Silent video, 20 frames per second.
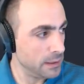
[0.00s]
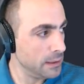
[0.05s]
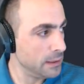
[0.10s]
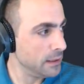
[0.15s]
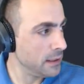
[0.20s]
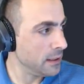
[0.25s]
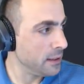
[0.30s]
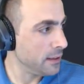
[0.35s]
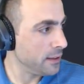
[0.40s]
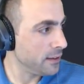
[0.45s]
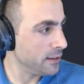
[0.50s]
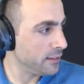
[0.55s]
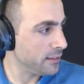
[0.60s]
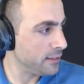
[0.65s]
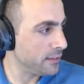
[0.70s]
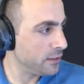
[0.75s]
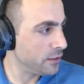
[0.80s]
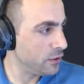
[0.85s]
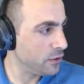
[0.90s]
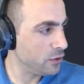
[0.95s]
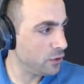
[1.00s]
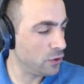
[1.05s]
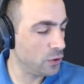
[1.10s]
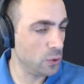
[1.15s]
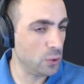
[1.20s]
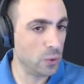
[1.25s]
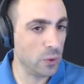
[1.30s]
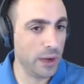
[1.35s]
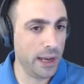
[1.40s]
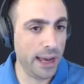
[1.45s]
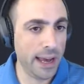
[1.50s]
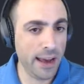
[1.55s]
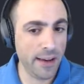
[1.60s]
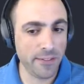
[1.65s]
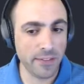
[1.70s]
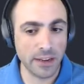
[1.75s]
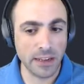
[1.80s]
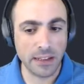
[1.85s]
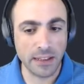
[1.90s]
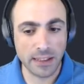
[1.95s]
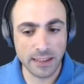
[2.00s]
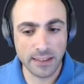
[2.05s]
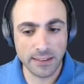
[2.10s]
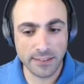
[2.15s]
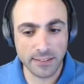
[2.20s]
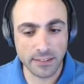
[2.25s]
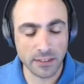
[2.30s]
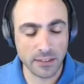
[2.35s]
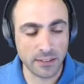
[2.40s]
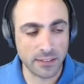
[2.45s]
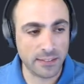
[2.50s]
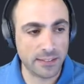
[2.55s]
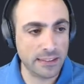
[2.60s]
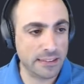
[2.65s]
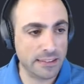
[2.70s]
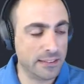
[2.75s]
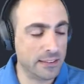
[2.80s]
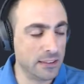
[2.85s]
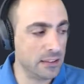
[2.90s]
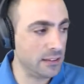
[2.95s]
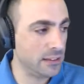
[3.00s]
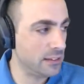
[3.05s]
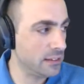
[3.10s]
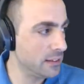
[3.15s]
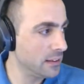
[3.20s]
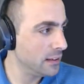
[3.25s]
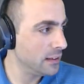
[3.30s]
is to have at least a decent